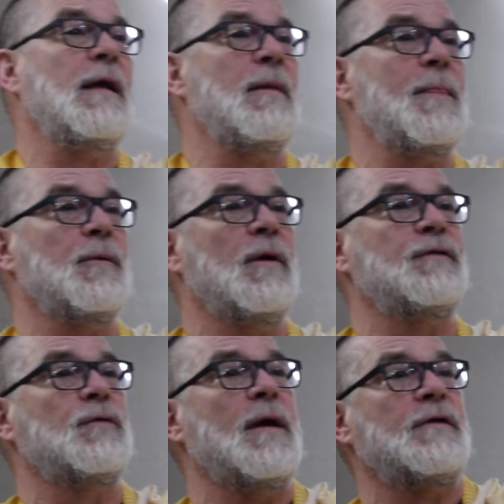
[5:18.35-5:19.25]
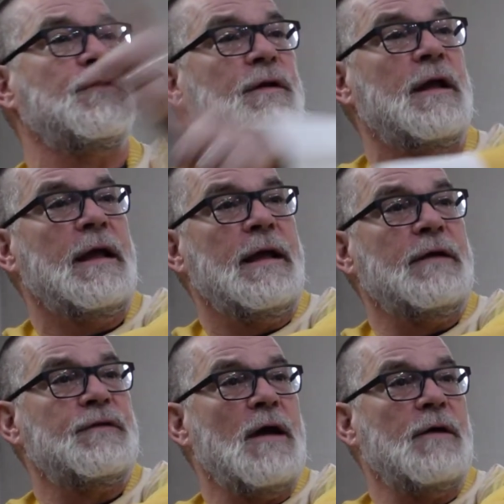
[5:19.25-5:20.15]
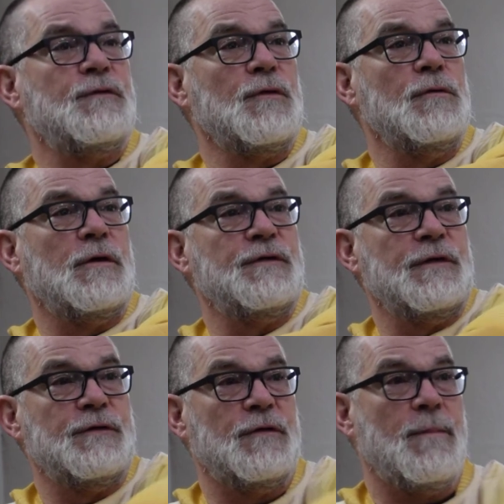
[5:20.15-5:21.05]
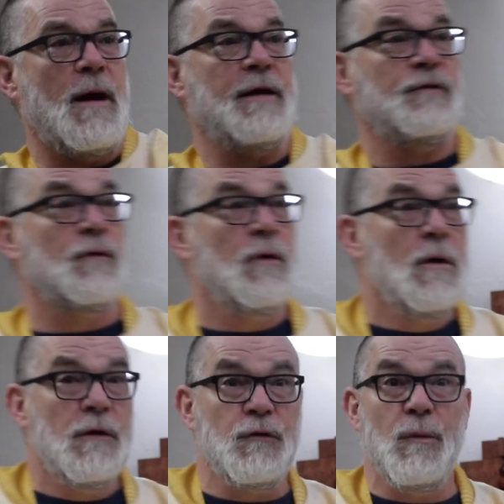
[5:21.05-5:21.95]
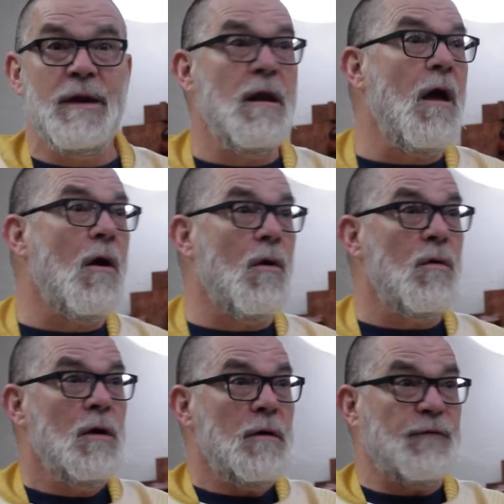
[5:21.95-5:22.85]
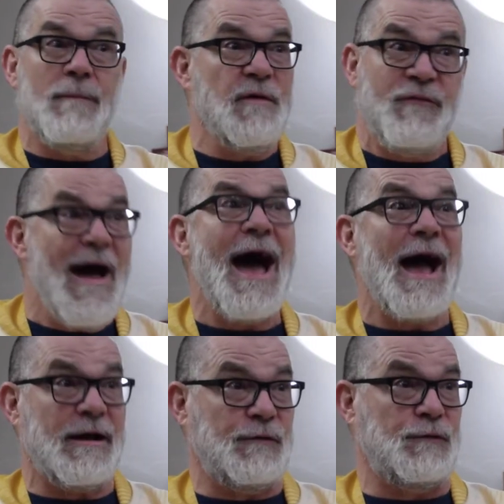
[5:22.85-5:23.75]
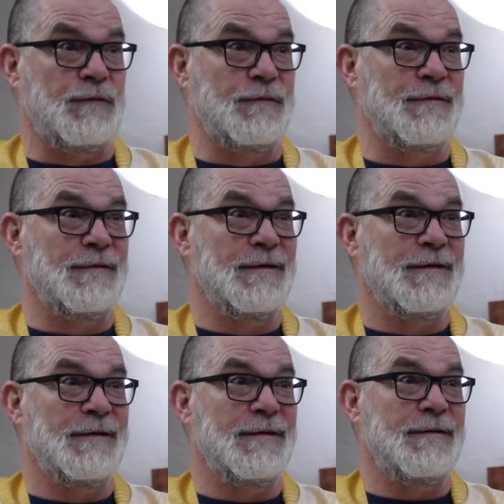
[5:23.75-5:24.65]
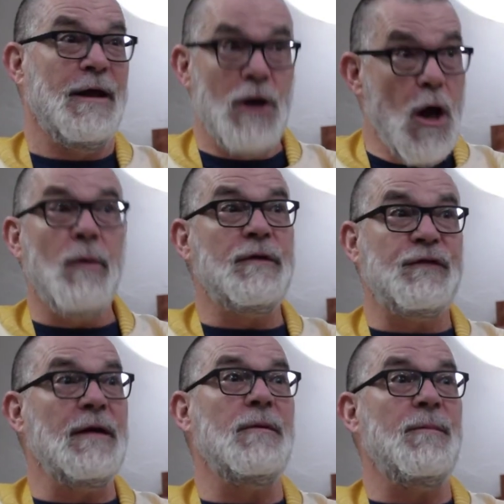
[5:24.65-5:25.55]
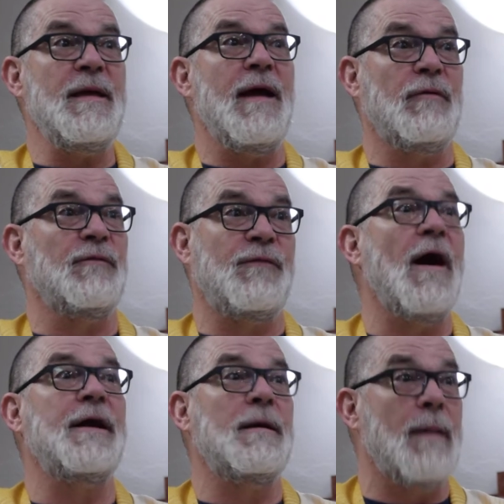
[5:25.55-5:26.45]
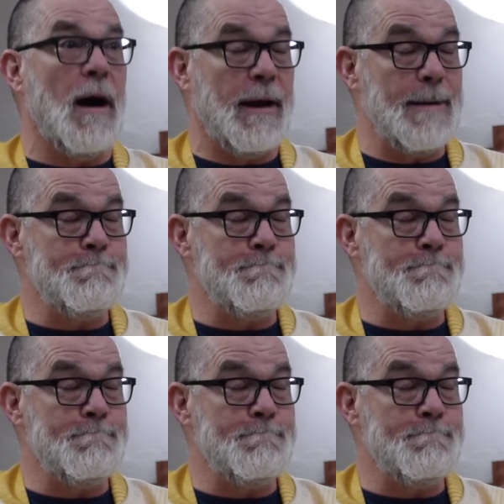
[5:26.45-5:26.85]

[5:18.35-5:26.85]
about the resurrection is not true, because here's the body. So we know from the facts that no one seemed to be able to find a body.